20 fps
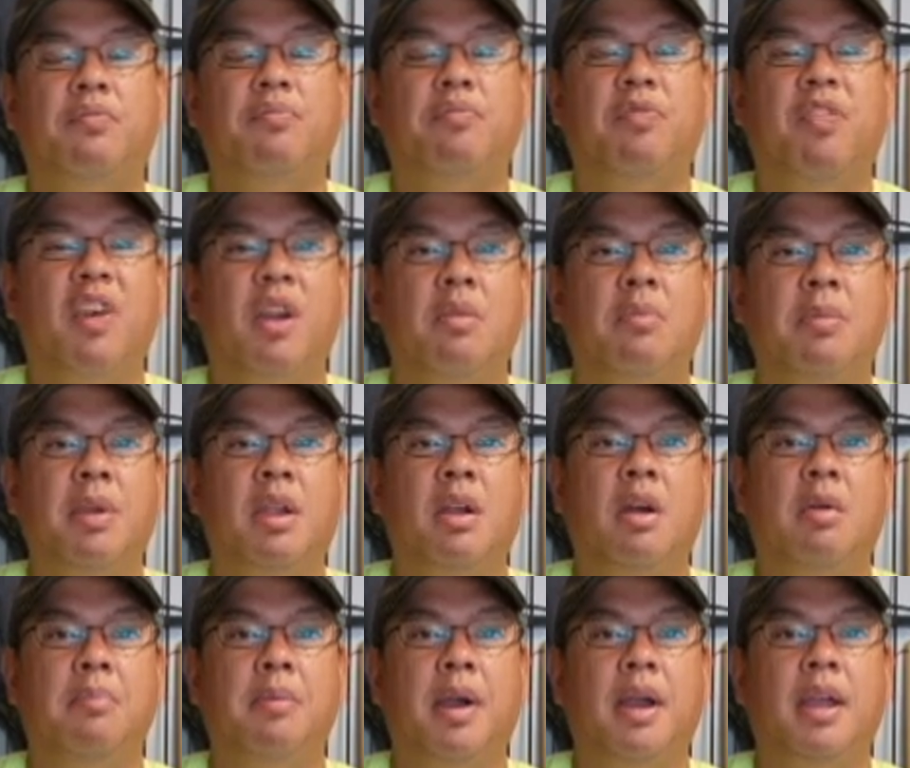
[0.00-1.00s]
filming
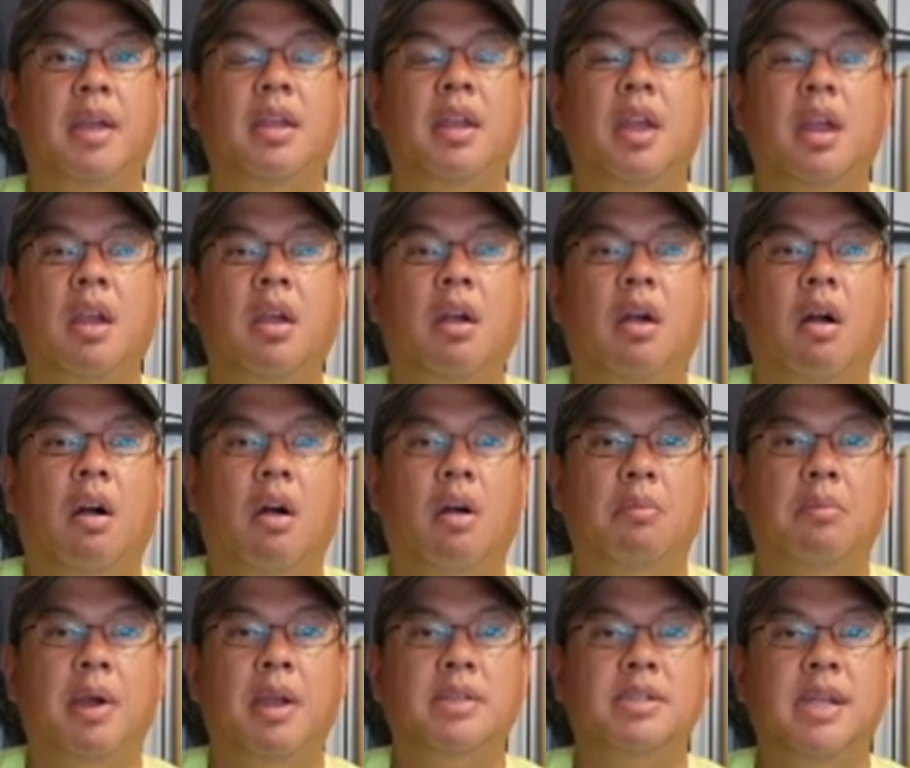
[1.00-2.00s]
on
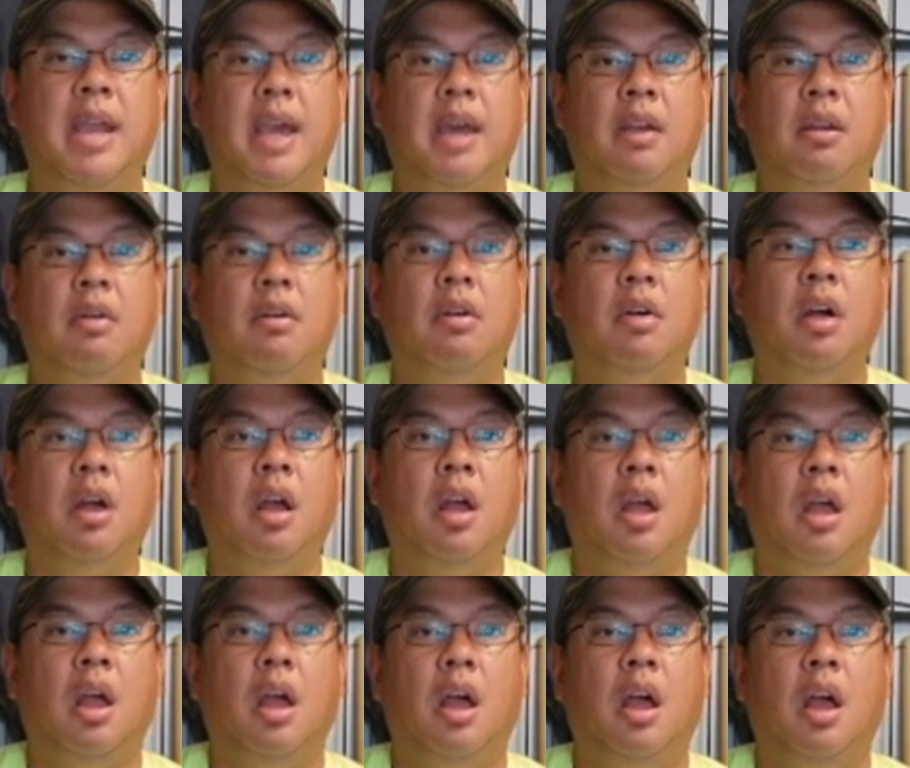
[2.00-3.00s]
my channel.
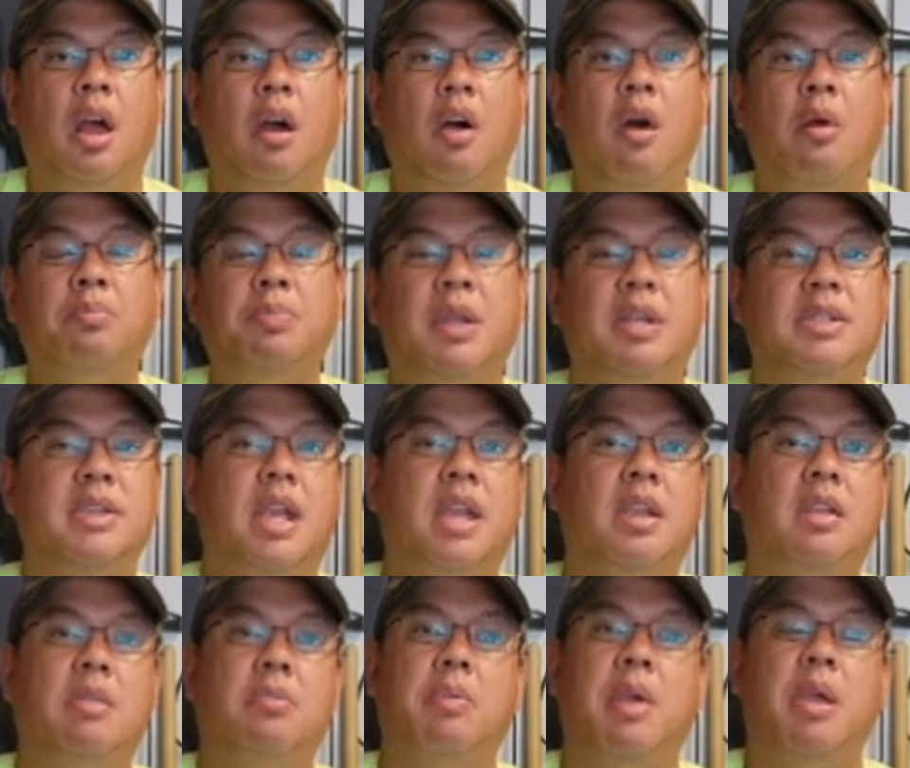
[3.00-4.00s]
Hope to
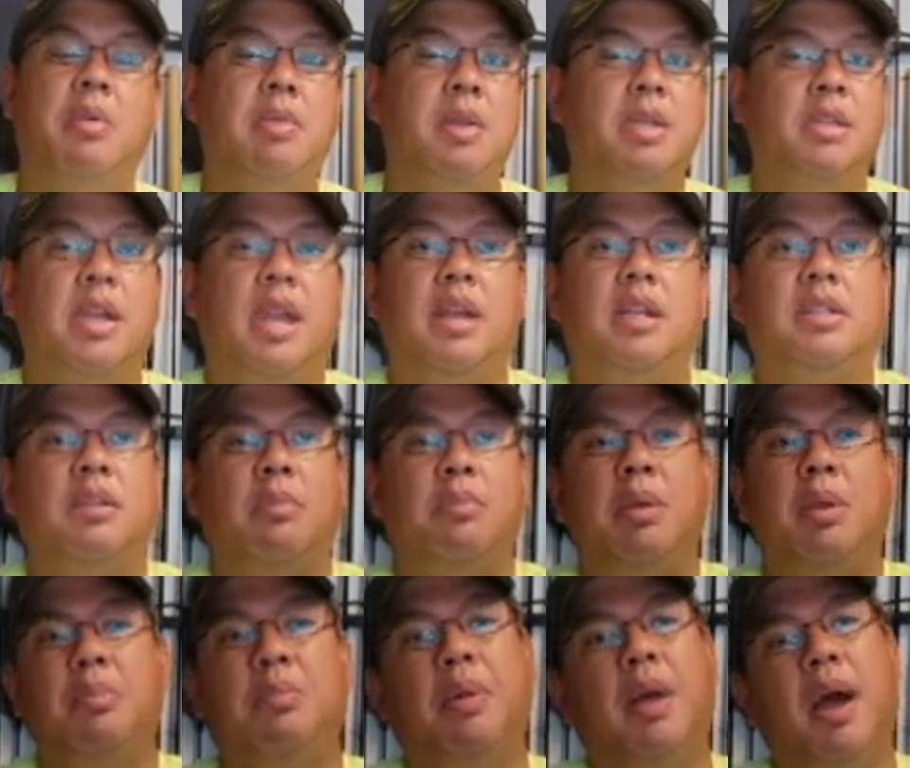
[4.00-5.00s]
maybe take some
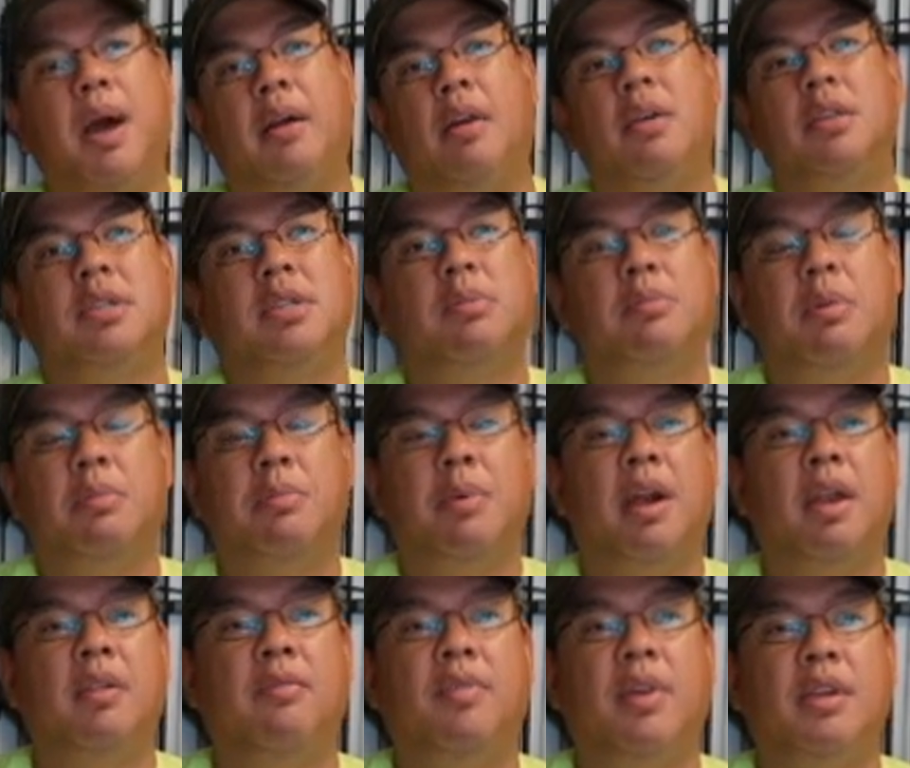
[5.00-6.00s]
people out on some of
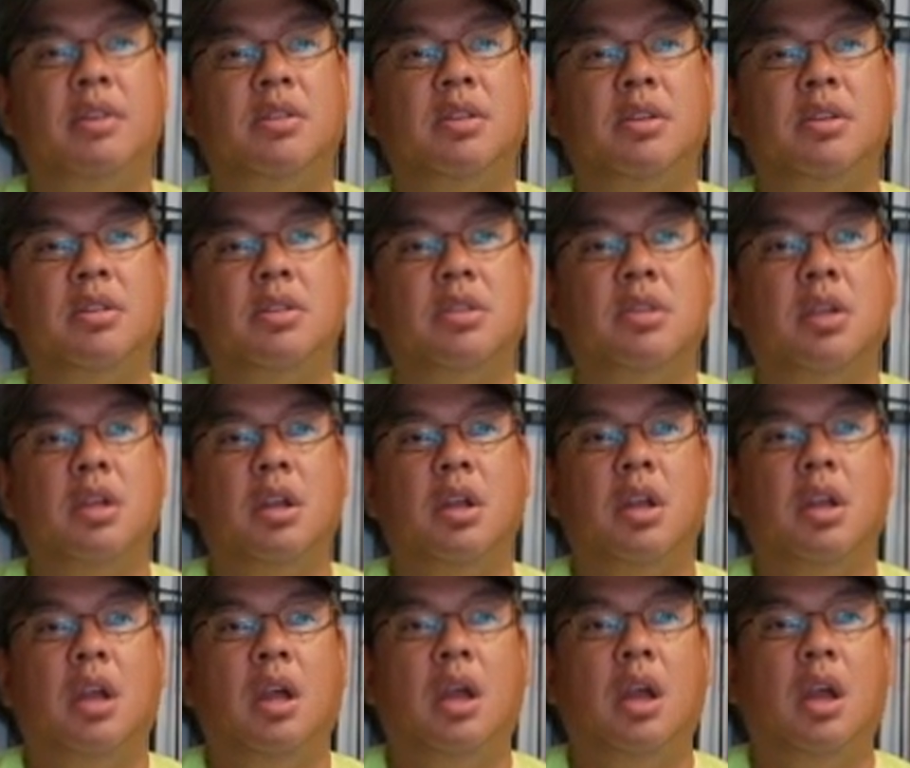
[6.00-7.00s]
my adventures.
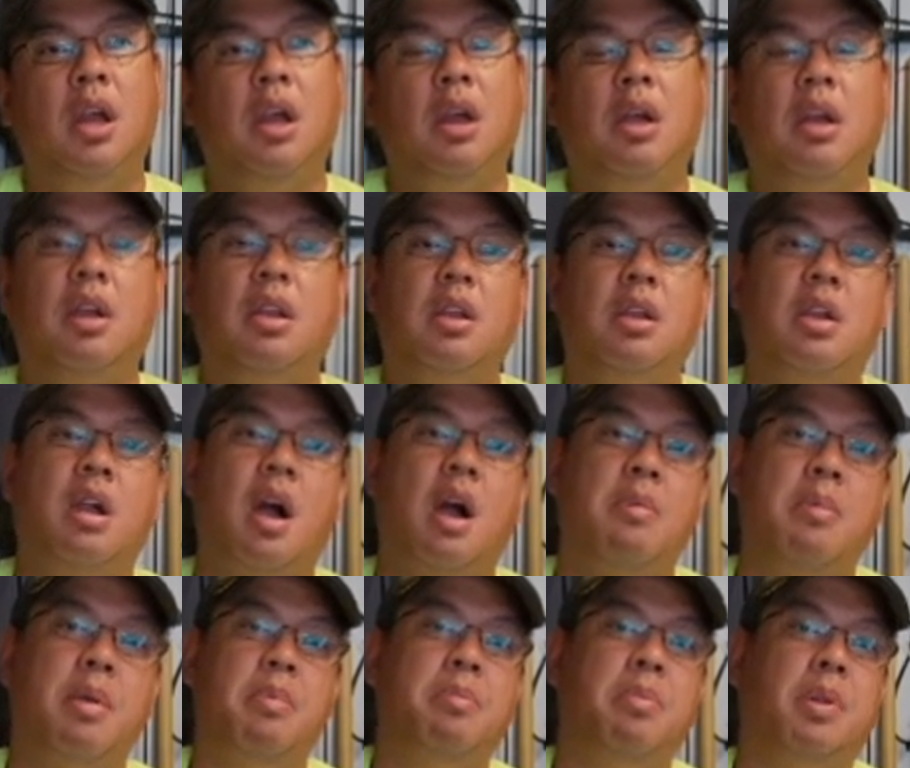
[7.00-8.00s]

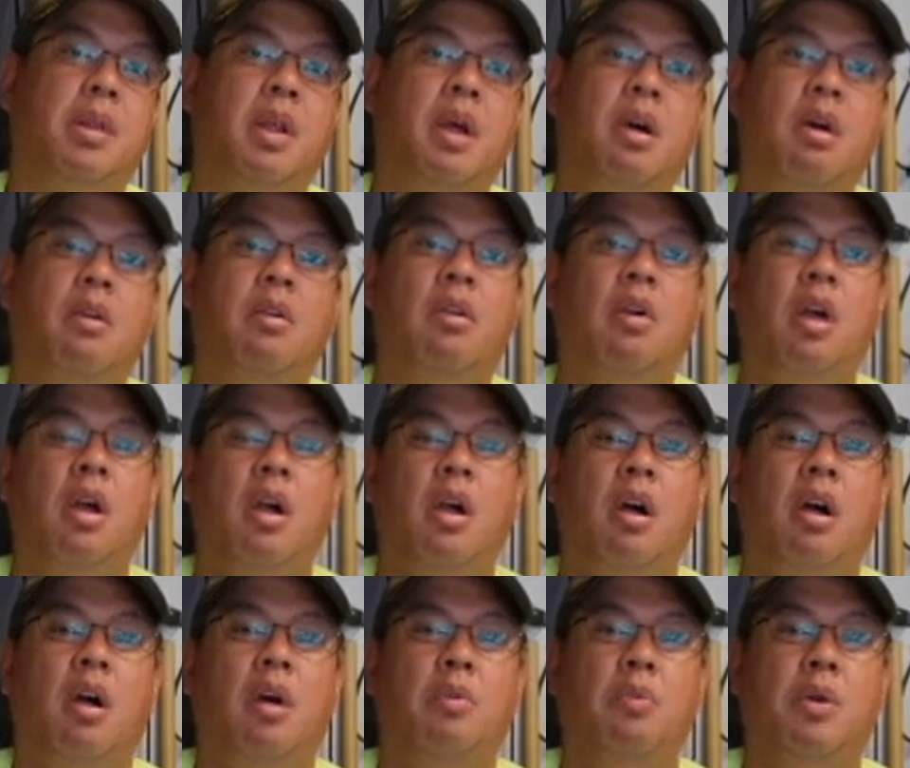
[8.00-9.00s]
Comment below
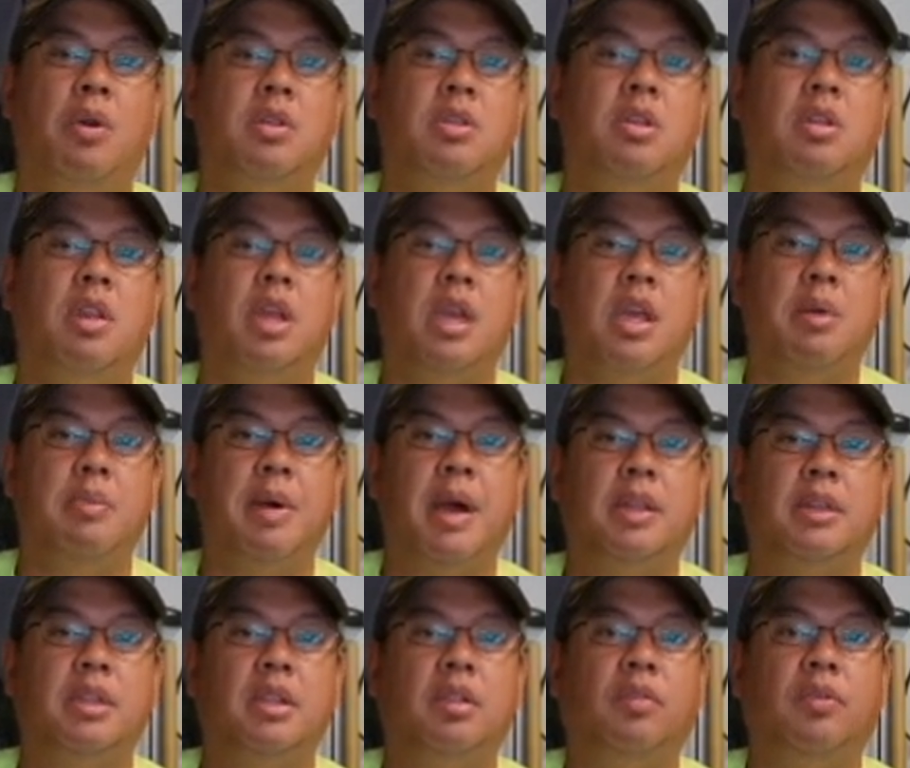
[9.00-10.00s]
on what you think
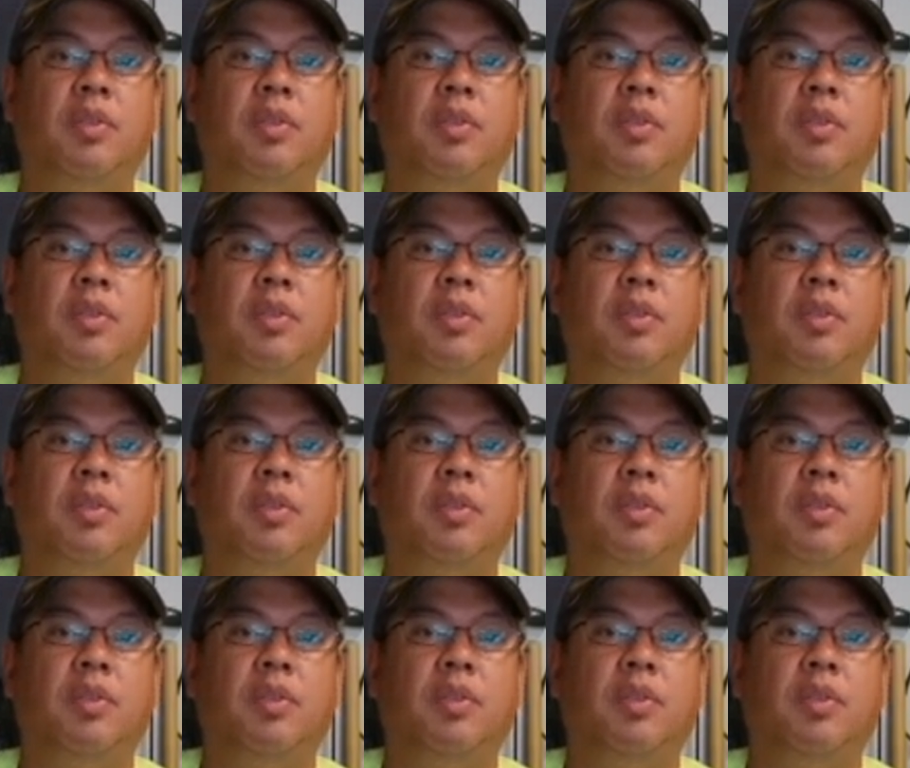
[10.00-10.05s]
about this